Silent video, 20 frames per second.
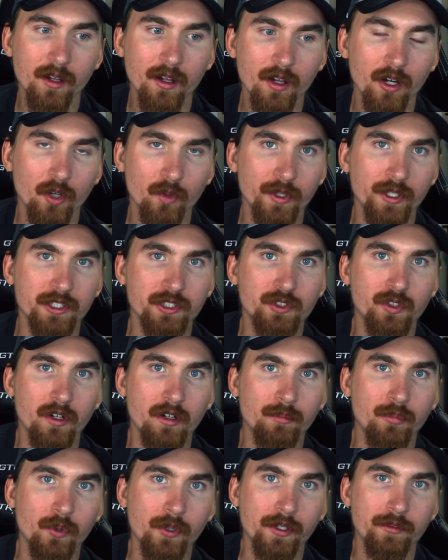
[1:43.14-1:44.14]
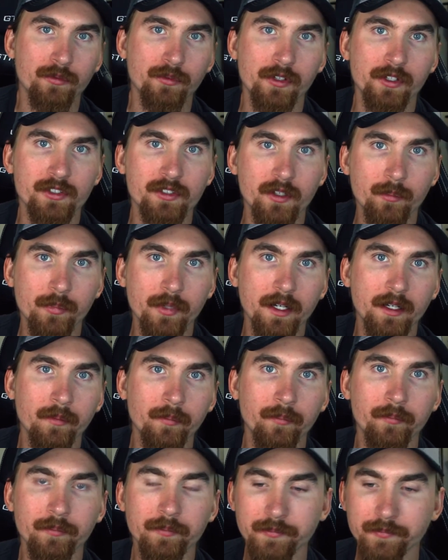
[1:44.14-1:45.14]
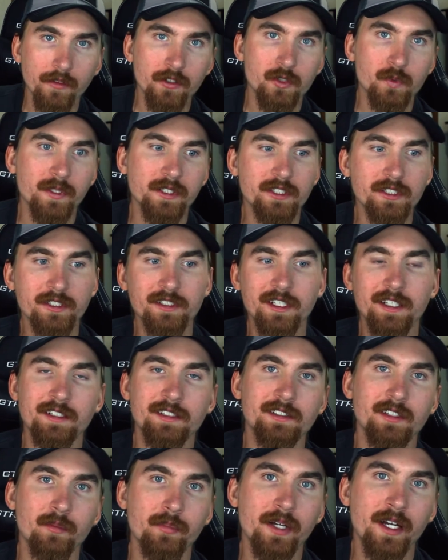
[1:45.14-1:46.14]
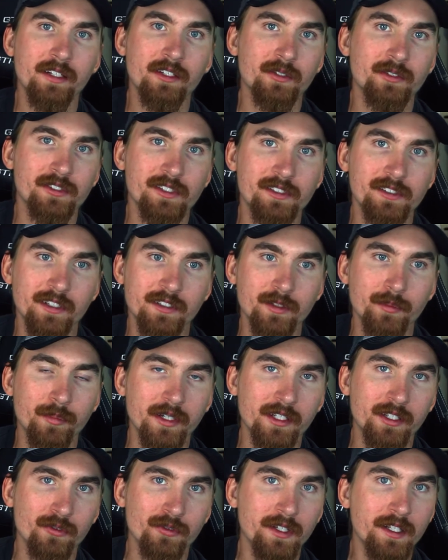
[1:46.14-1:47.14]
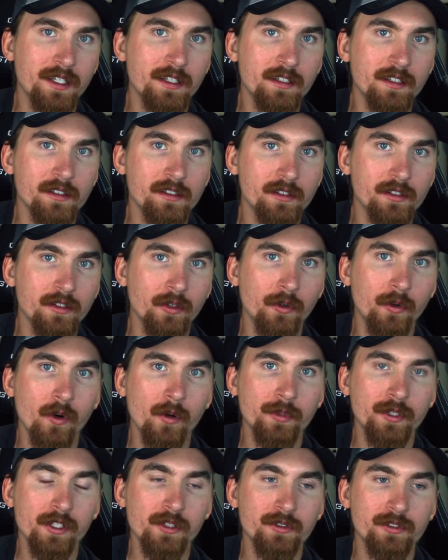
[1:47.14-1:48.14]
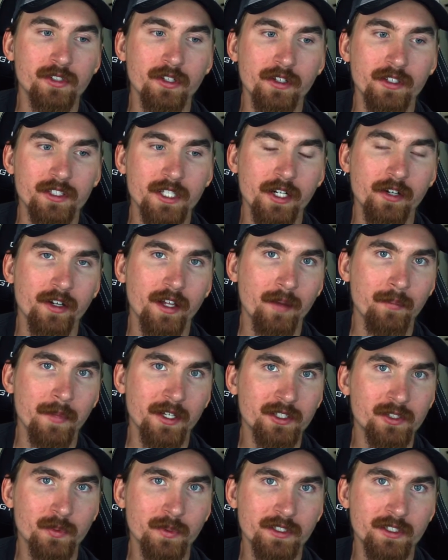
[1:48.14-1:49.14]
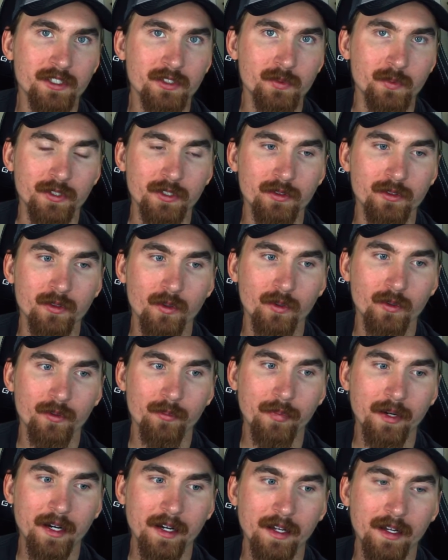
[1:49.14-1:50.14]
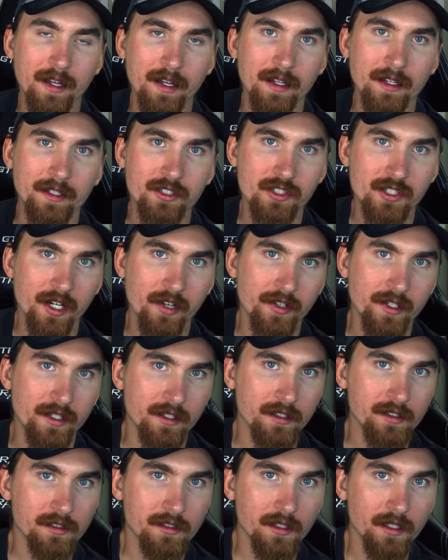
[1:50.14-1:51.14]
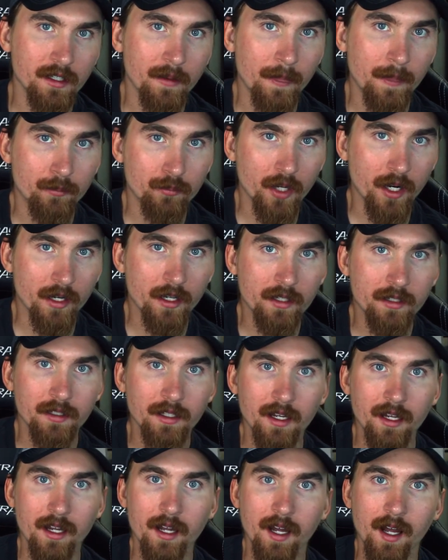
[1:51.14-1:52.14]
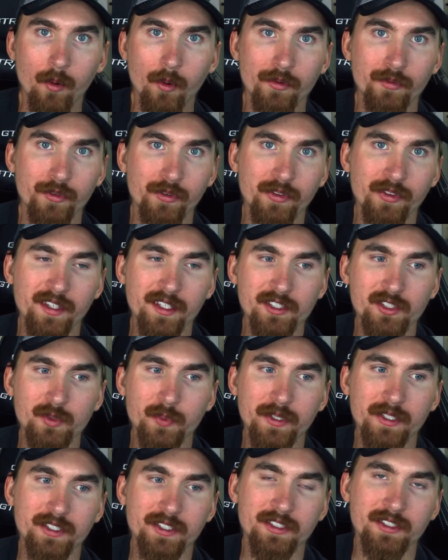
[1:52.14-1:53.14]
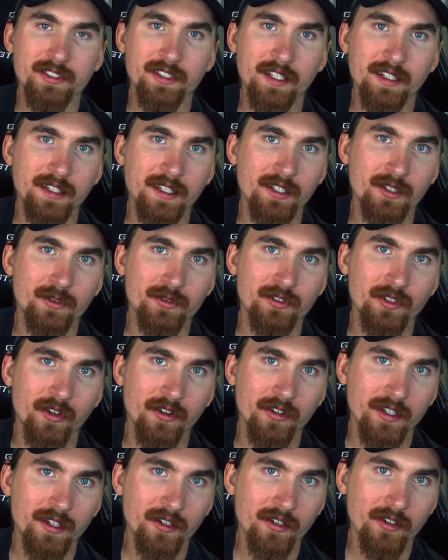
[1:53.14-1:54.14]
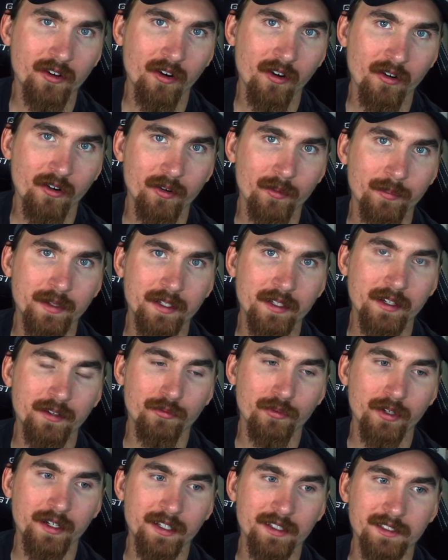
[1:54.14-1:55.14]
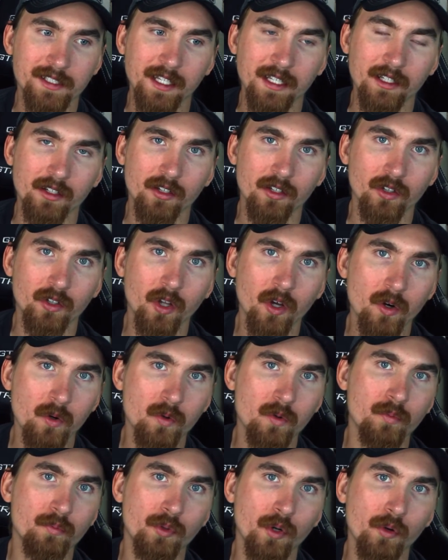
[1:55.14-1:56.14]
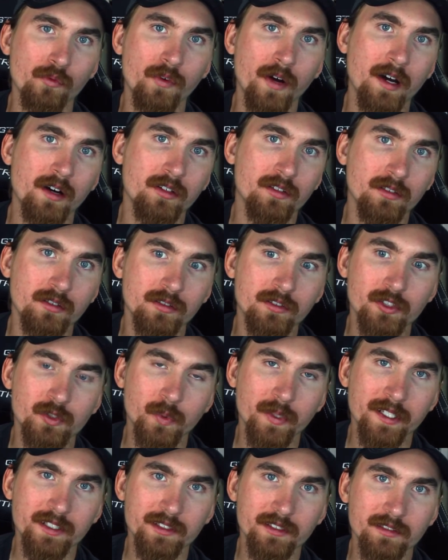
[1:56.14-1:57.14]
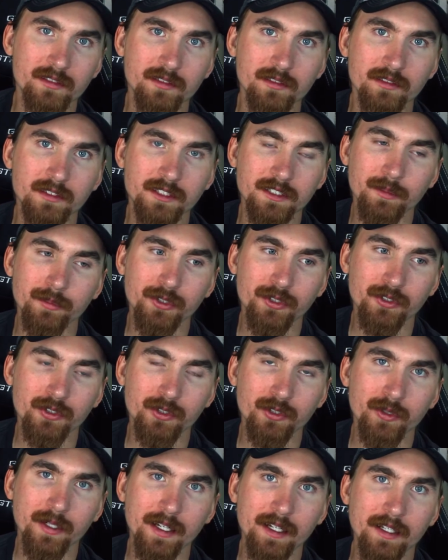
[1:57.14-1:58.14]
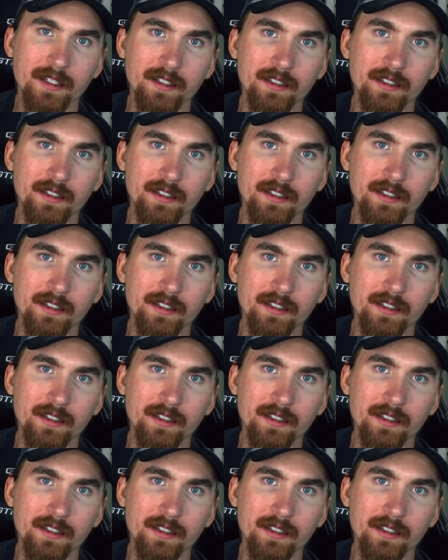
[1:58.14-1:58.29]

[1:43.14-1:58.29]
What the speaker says: a really strong point for this numpad. The switches that this numpad uses is a bit unique. You're normally used to the Cherry MX switches when you buy a Cherry product. However, these switches that they use on here are a bit different. It's a low profile switch, similar to a